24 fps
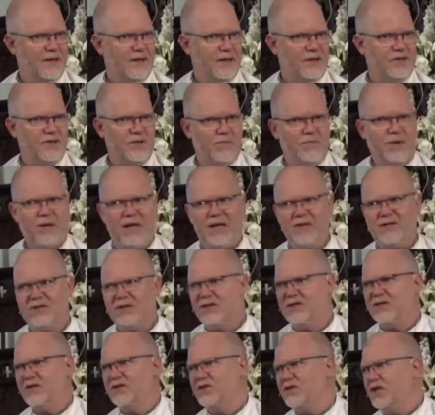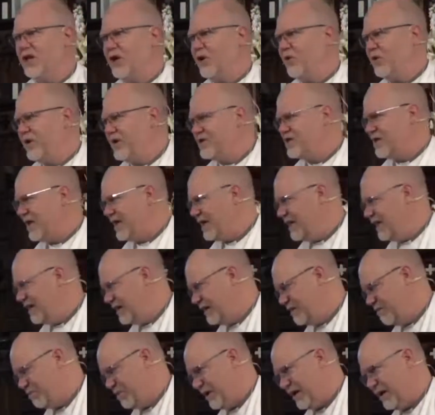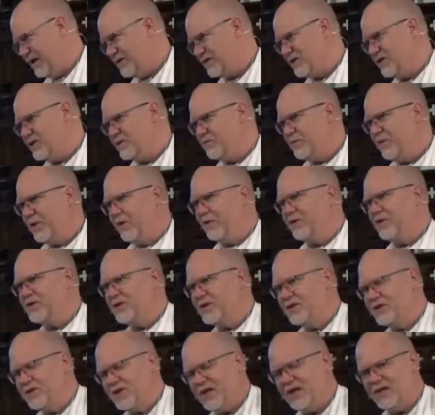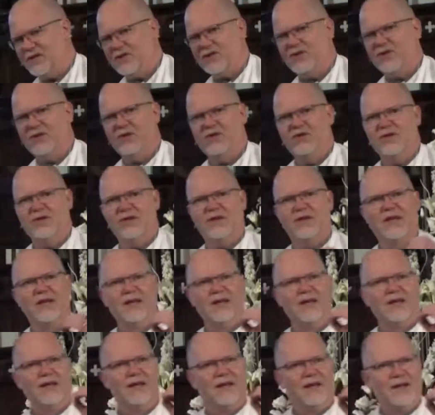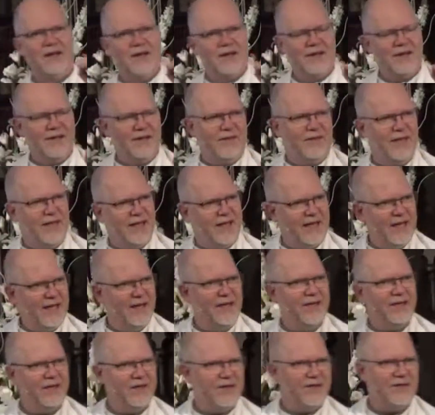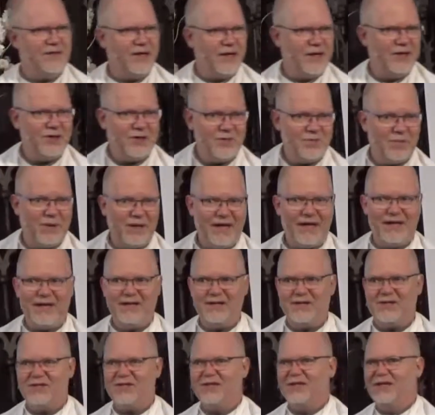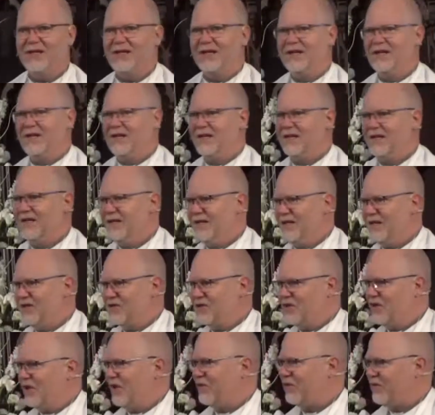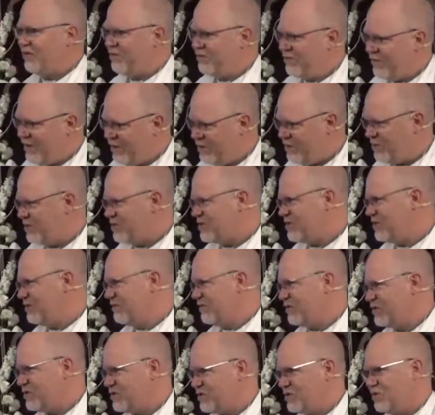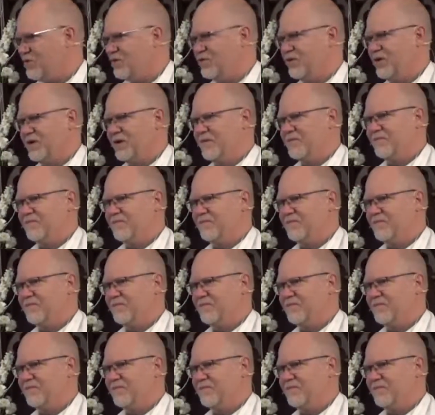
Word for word: It's a passage that's known as a healing passage, but I want to suggest to you that the healing that takes place is not the focus of the story.